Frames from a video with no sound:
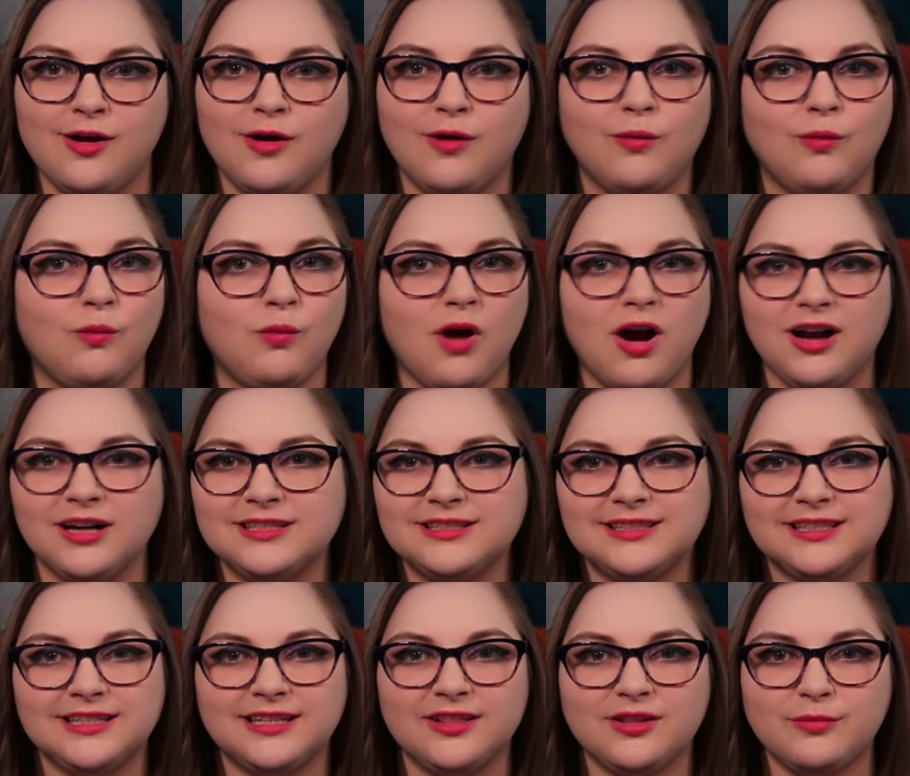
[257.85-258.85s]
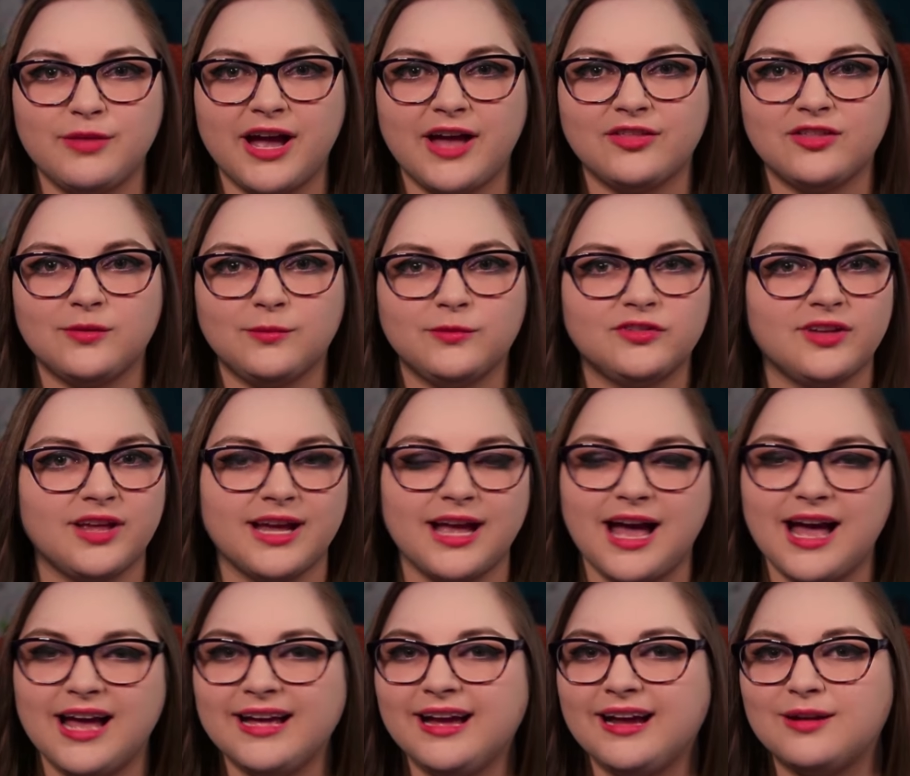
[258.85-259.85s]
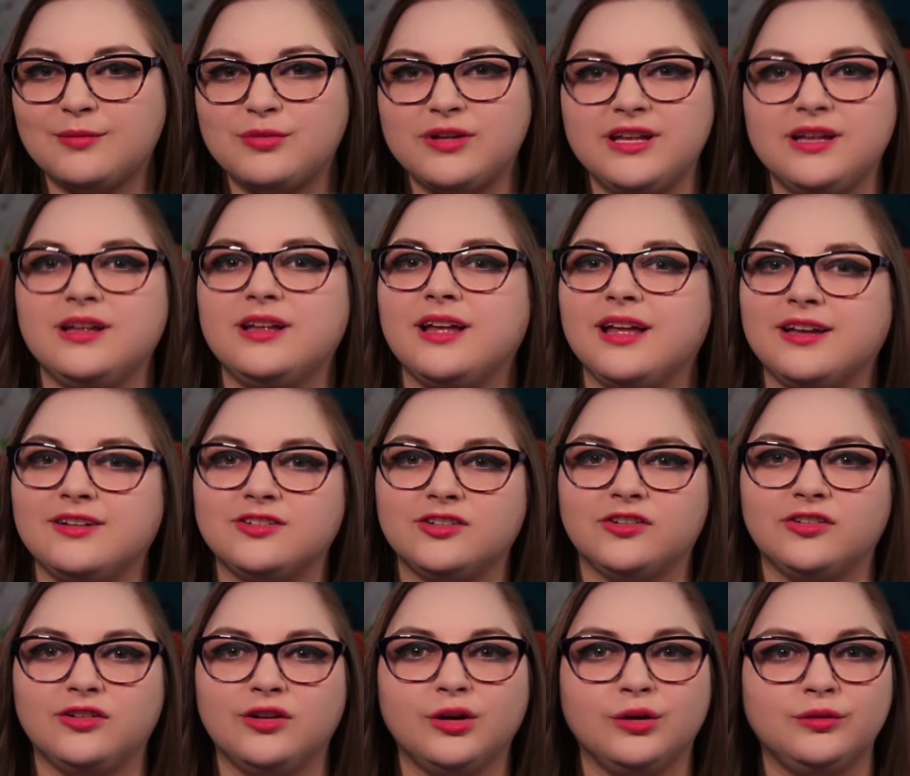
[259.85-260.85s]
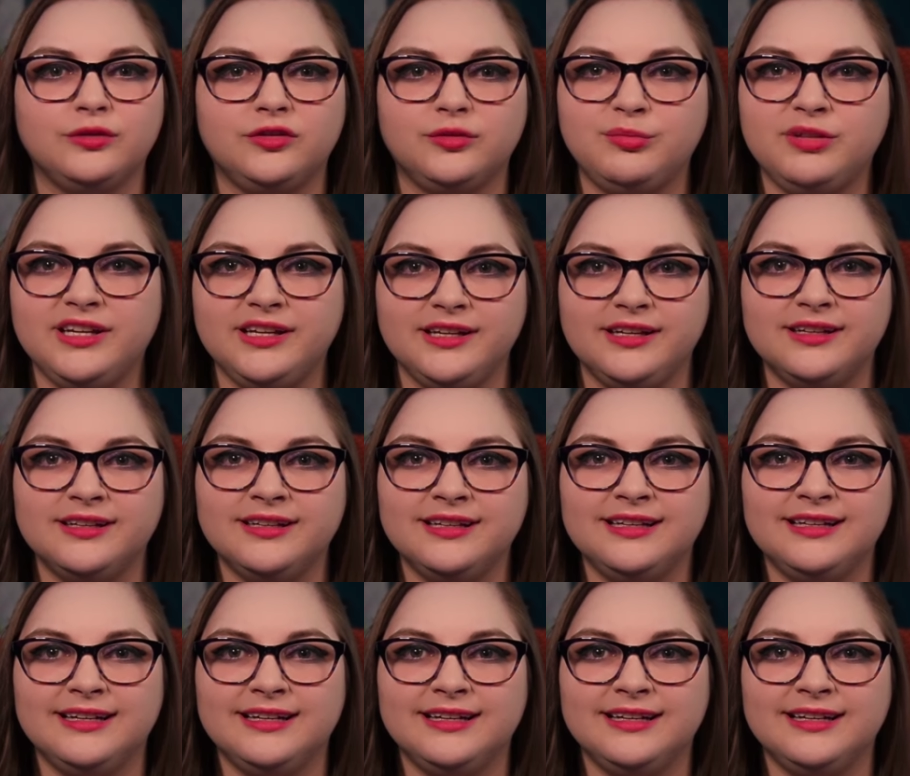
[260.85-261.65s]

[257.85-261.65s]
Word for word: walks into the bathroom, is like, "I gotta pee," and just goes pee.